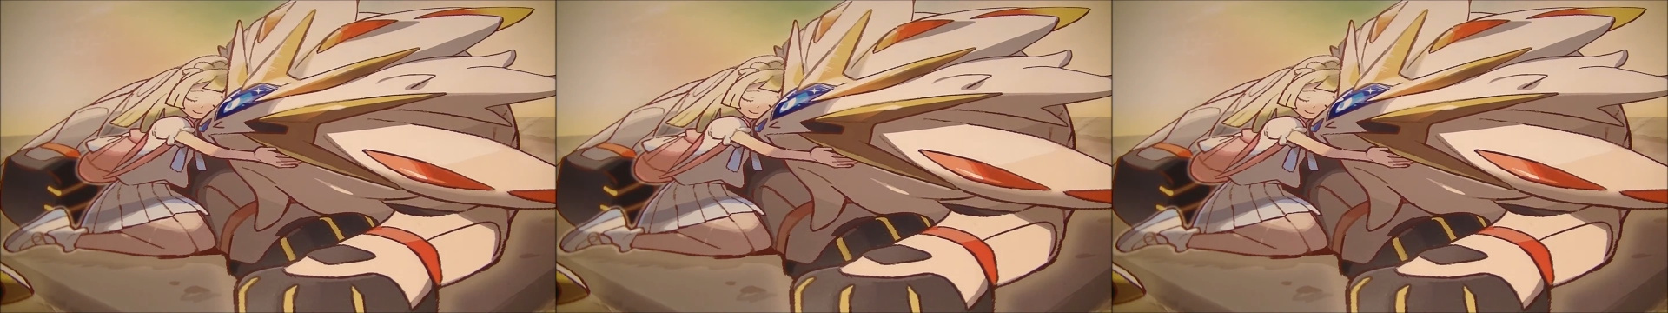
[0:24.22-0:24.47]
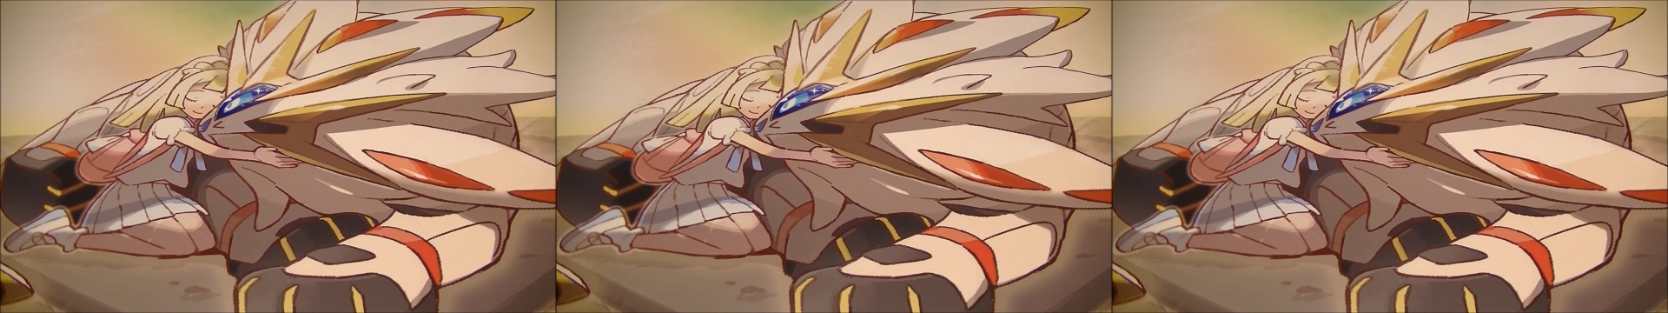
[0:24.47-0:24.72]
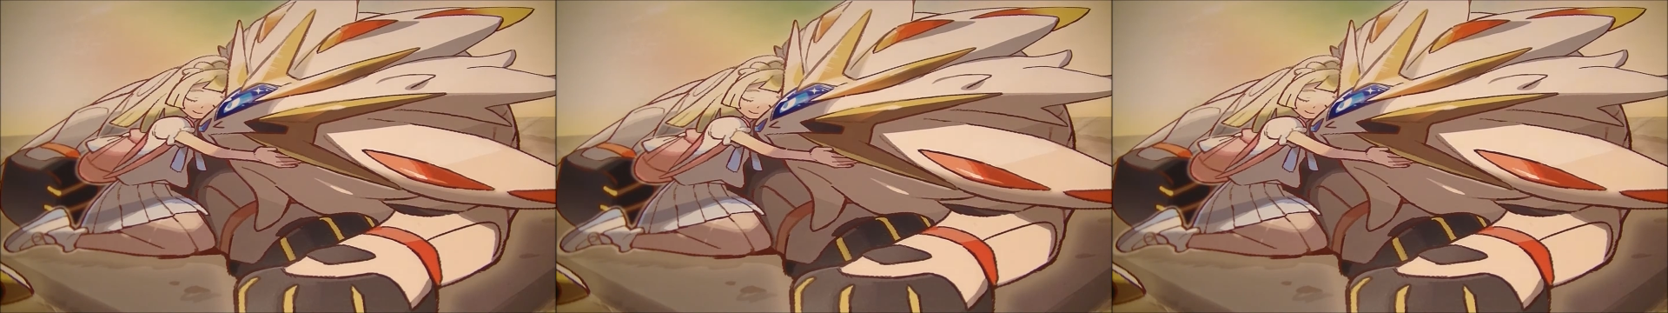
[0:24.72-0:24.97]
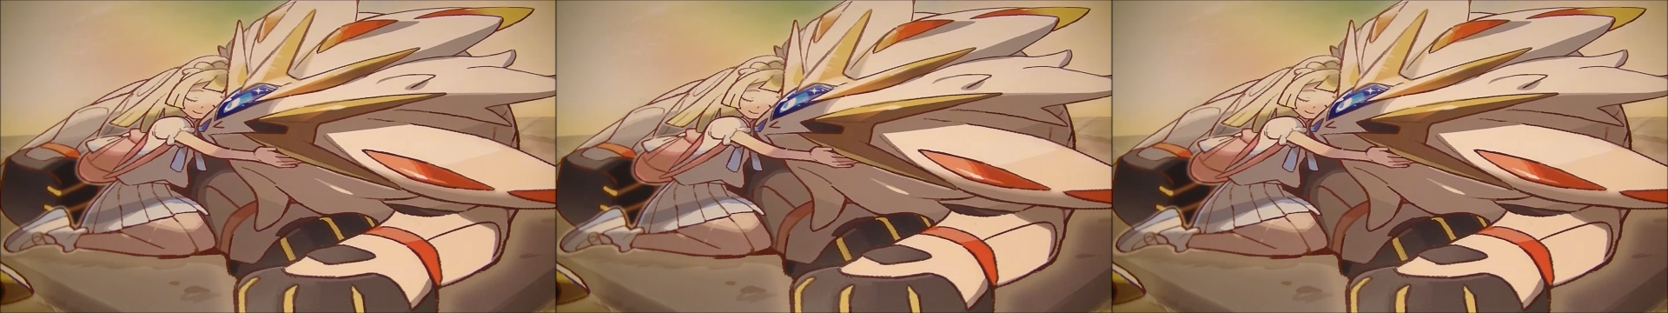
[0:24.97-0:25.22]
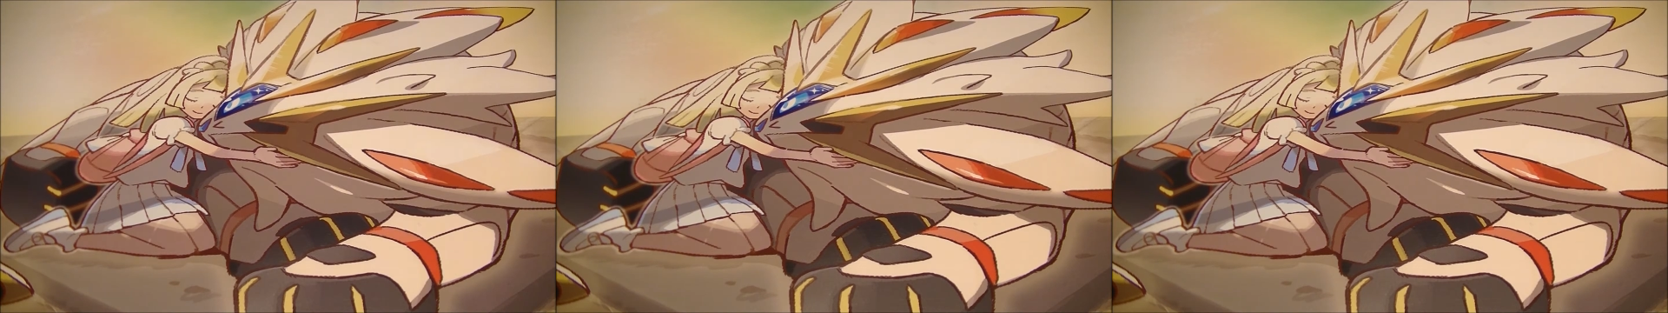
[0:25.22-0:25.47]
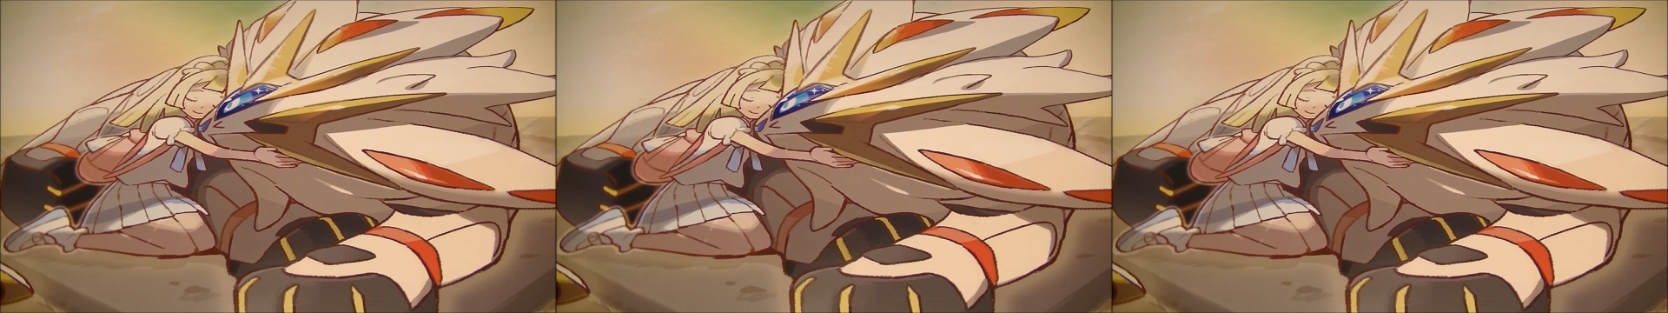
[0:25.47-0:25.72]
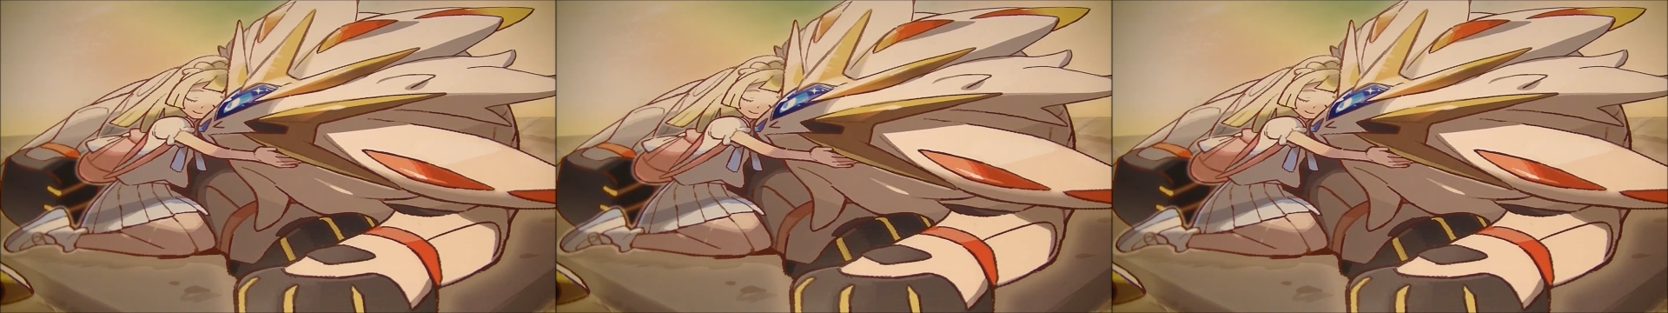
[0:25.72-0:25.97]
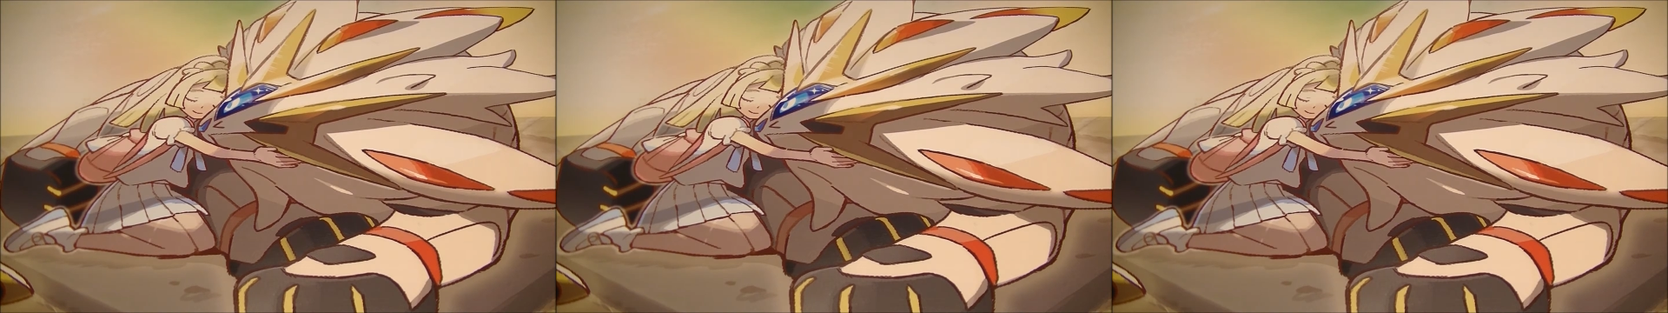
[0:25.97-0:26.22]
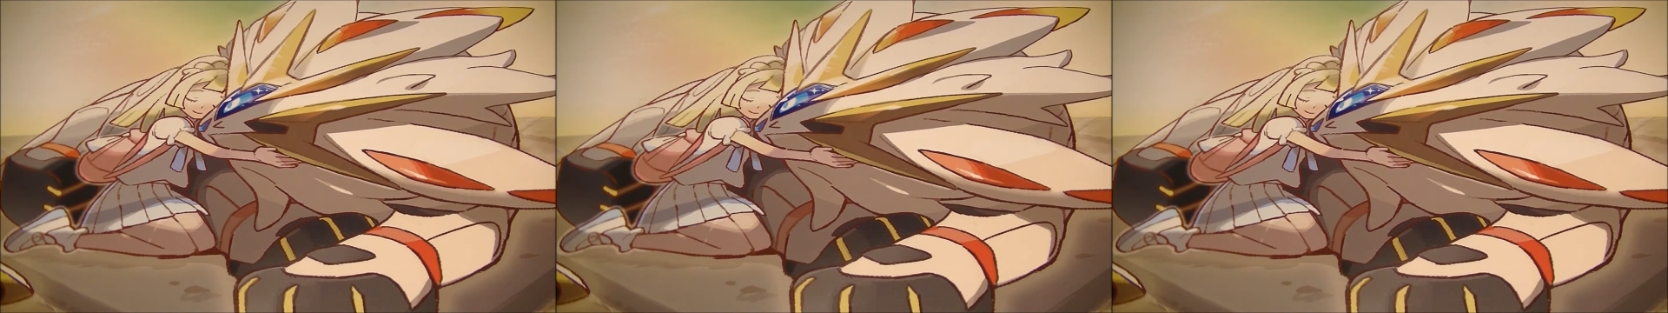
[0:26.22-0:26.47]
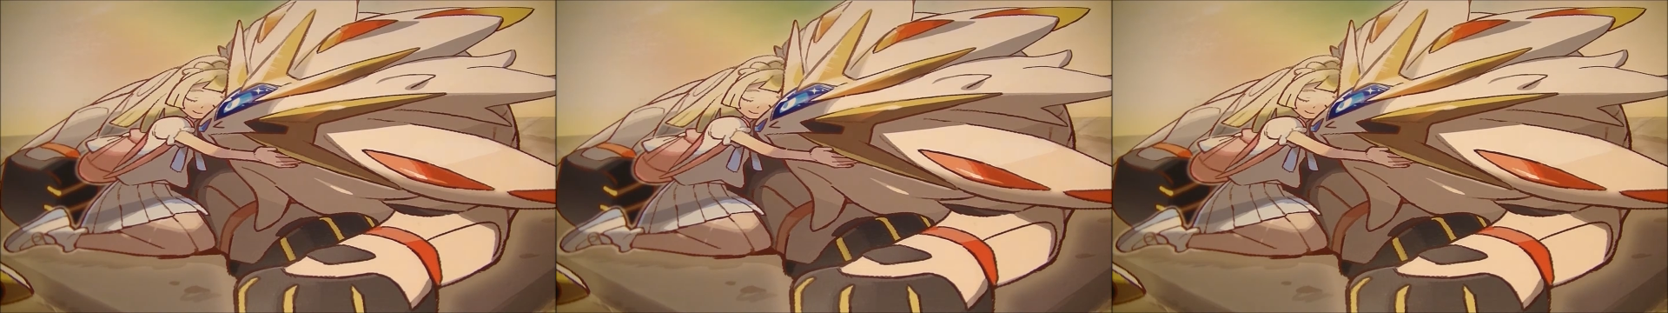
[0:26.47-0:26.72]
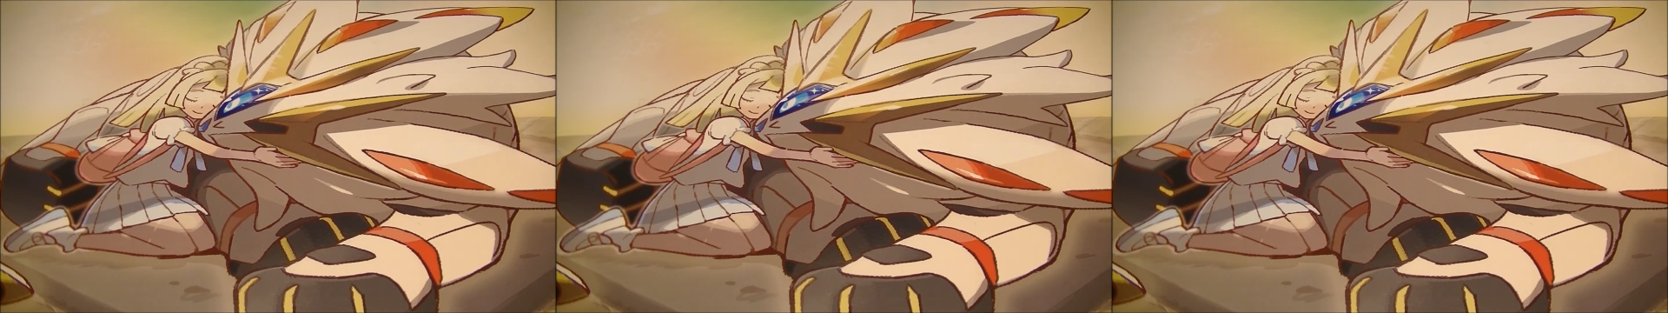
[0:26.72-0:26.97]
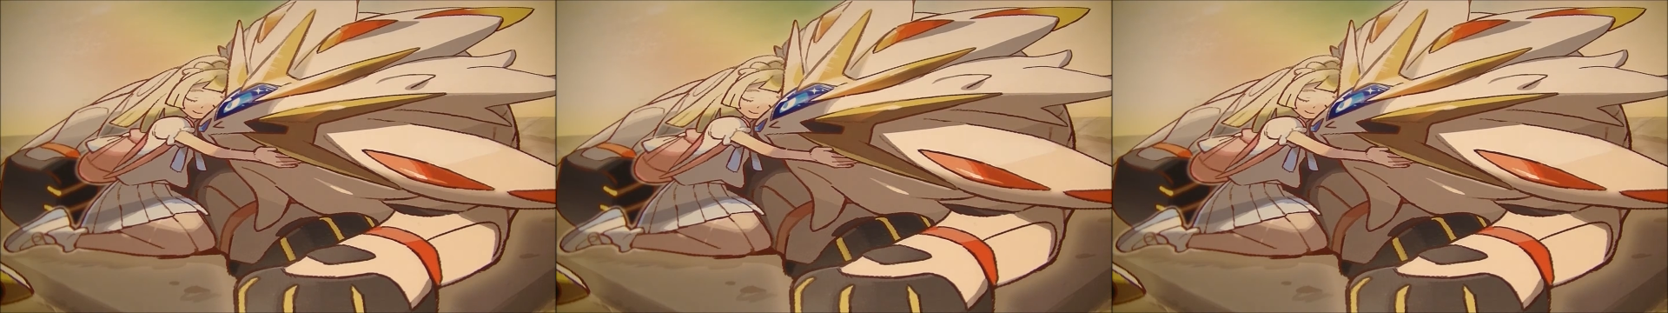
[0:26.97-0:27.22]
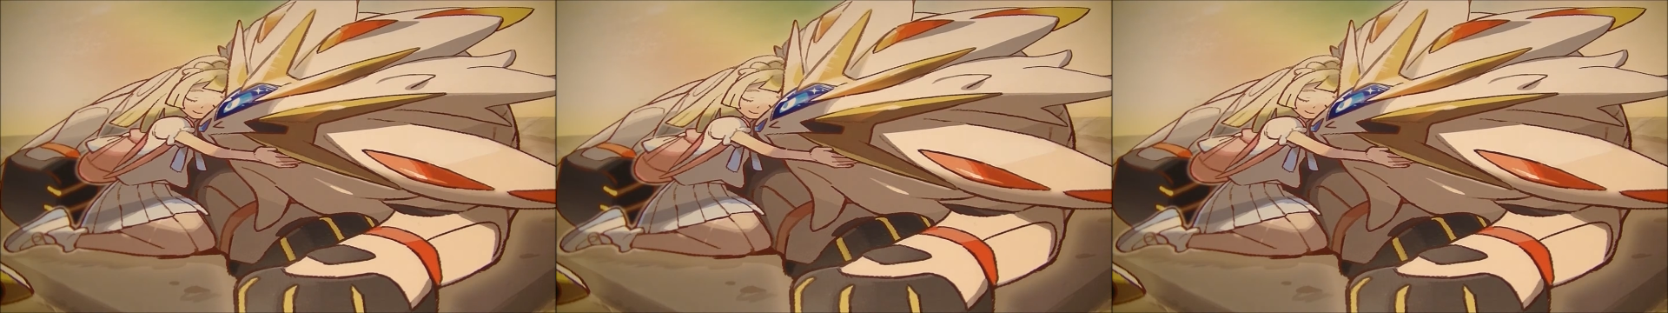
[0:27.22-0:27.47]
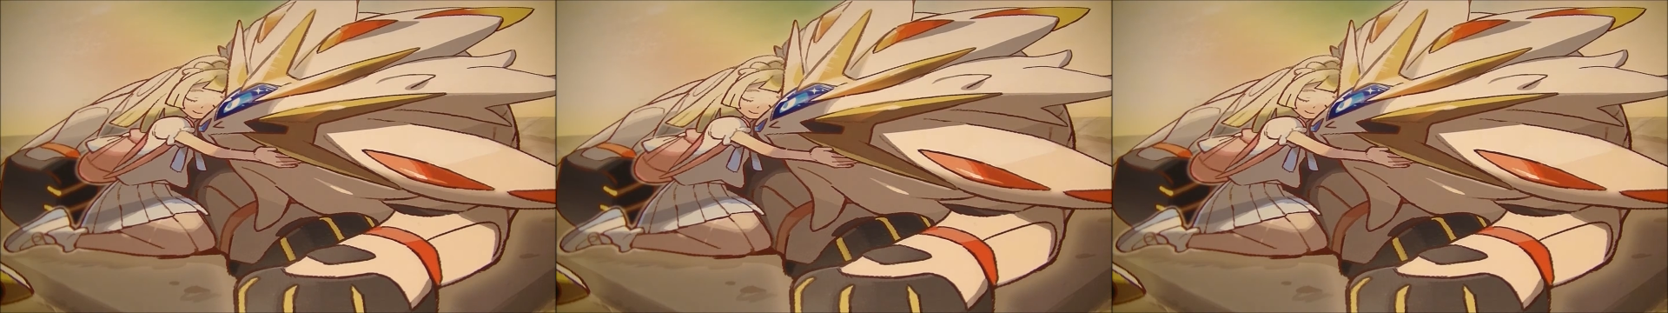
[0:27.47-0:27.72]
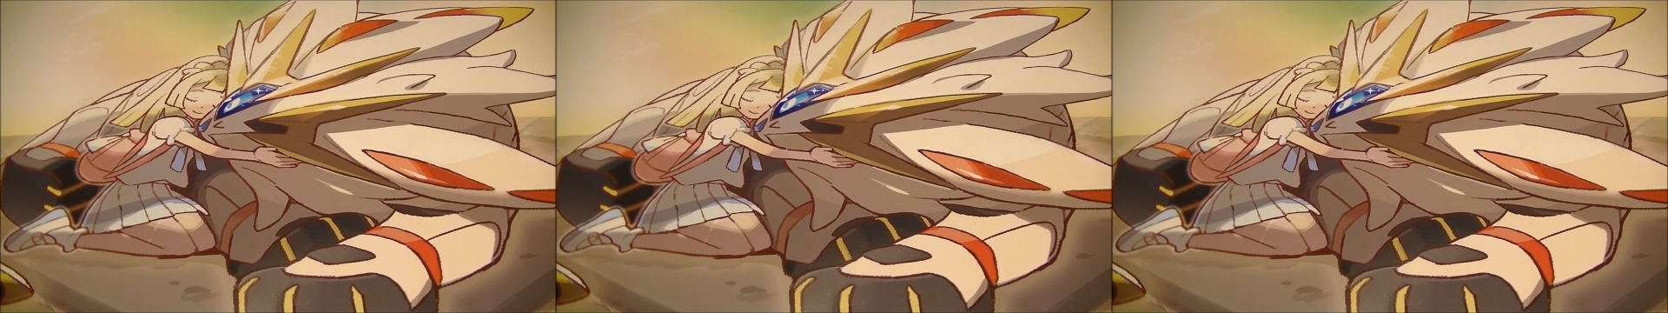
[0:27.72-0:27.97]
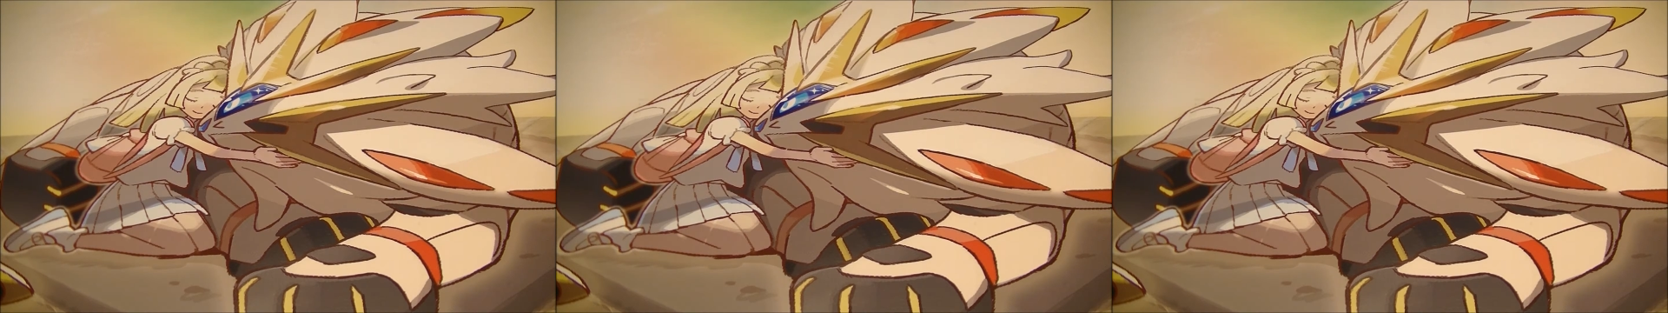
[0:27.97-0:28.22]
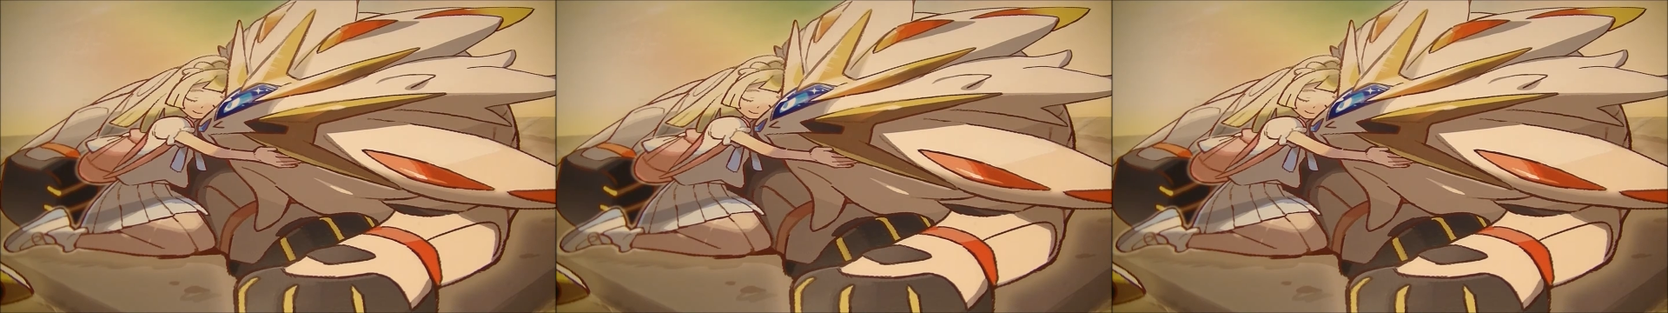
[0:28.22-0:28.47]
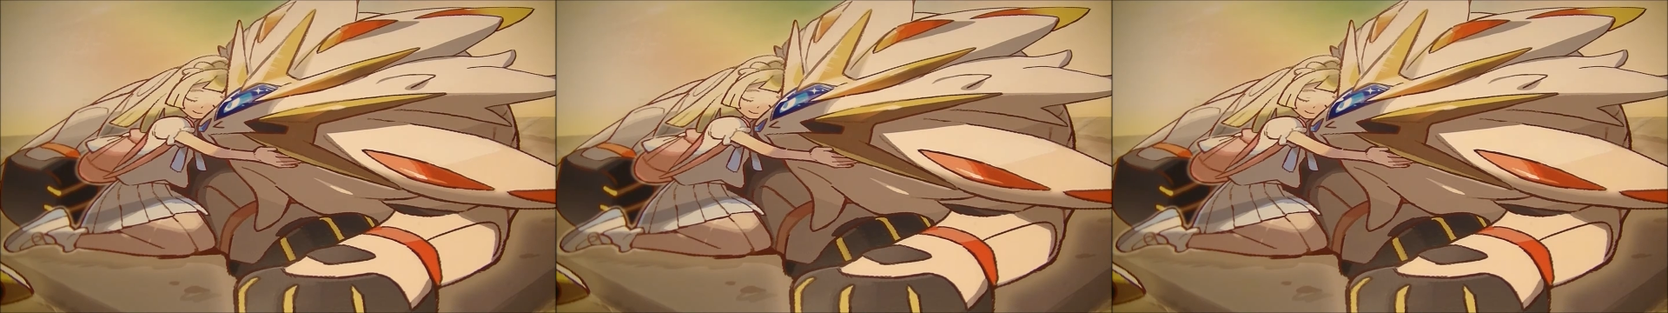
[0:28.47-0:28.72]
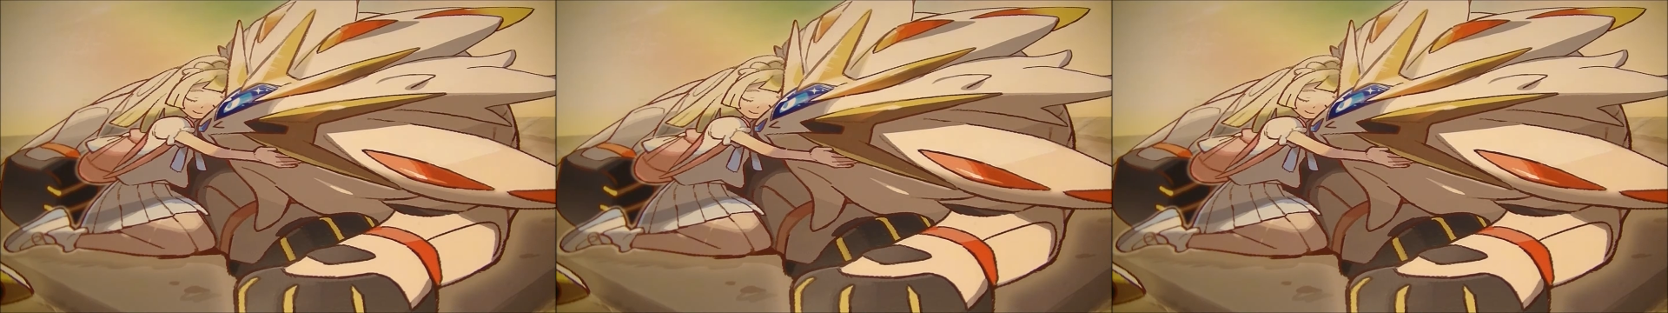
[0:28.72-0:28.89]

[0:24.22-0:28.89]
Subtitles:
Nobody's mouth can be seen.